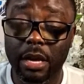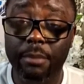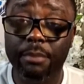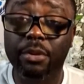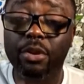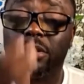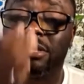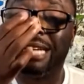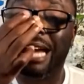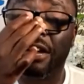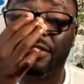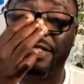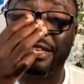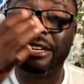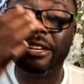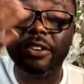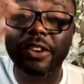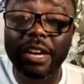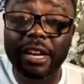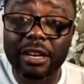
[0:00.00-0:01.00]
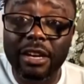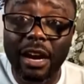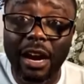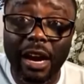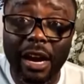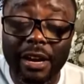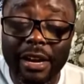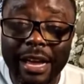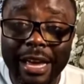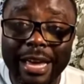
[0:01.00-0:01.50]
Because now the green
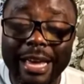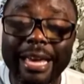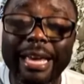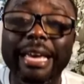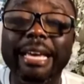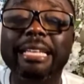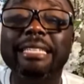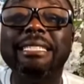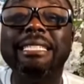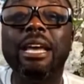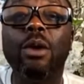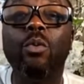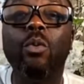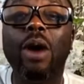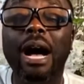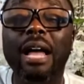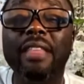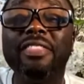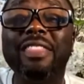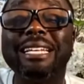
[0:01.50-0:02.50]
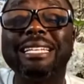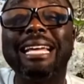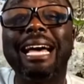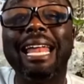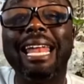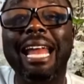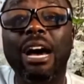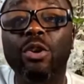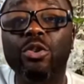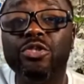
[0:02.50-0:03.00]
card is the one that
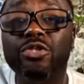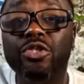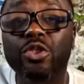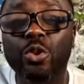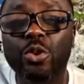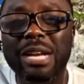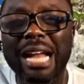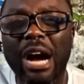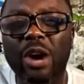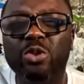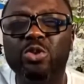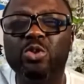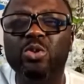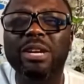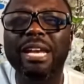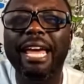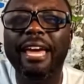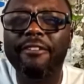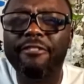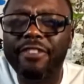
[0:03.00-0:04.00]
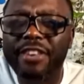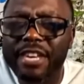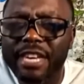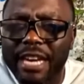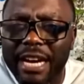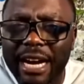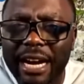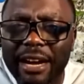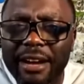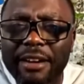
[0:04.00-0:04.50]
allows you now to live
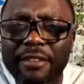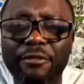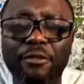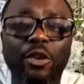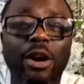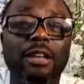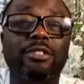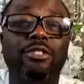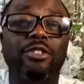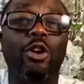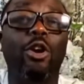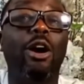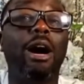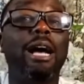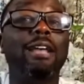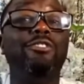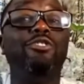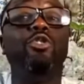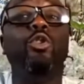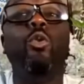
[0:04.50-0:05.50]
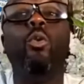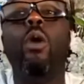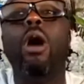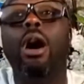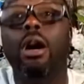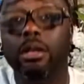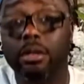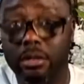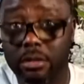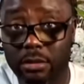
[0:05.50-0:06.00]
here for as long as you
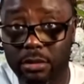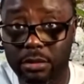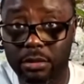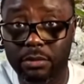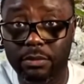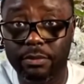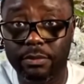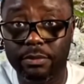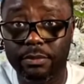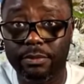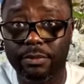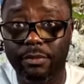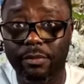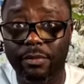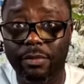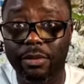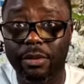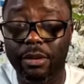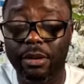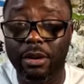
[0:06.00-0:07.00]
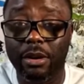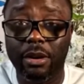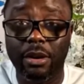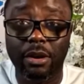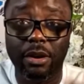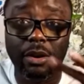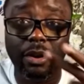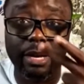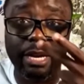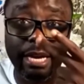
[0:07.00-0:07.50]
want.
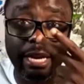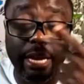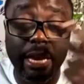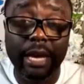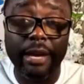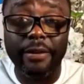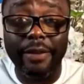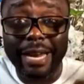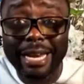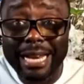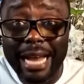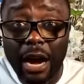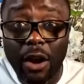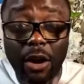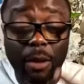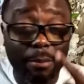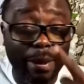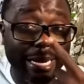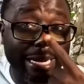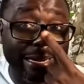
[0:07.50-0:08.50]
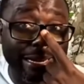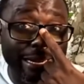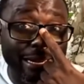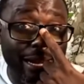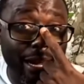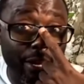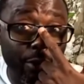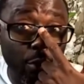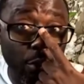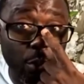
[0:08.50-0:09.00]
Okay, right now I'm a green
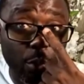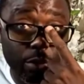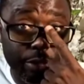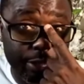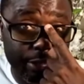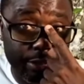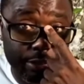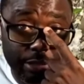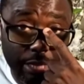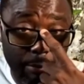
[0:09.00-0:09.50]
card holder.